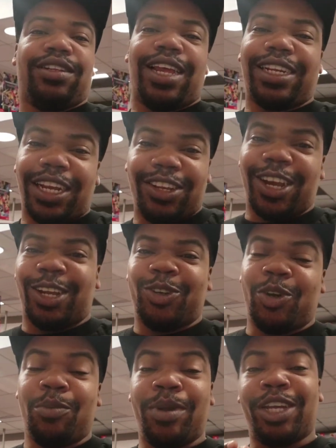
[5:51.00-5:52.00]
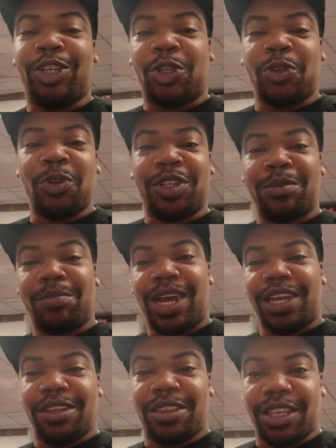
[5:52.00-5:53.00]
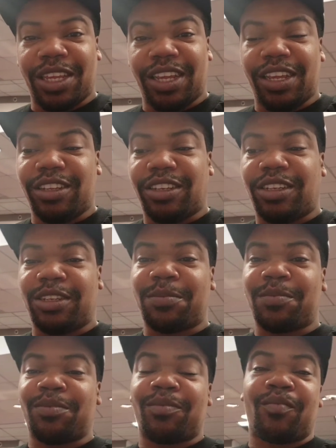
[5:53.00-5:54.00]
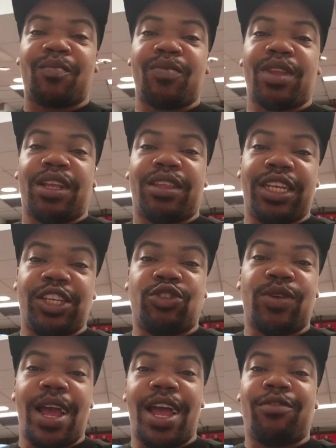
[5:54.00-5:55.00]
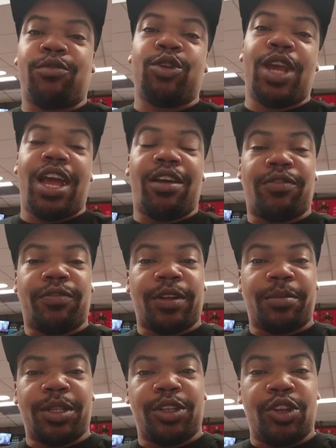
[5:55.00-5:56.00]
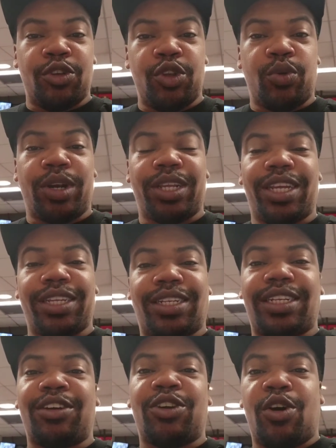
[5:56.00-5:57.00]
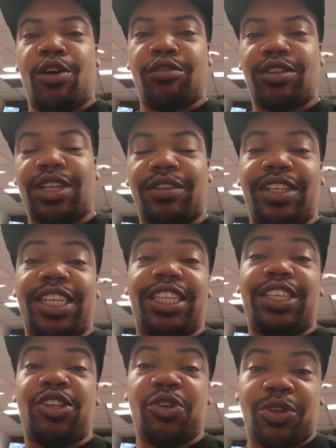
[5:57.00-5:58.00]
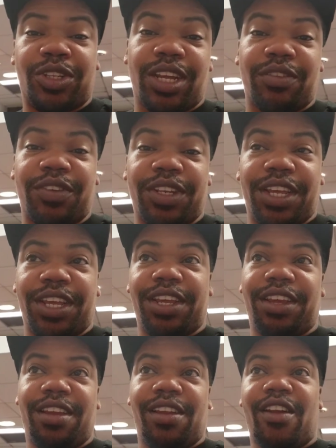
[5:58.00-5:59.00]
That's how you gotta do it, man. Shoes can buy you things, things you have when you have something new you want to get sell your old stuff to get the new stuff you dig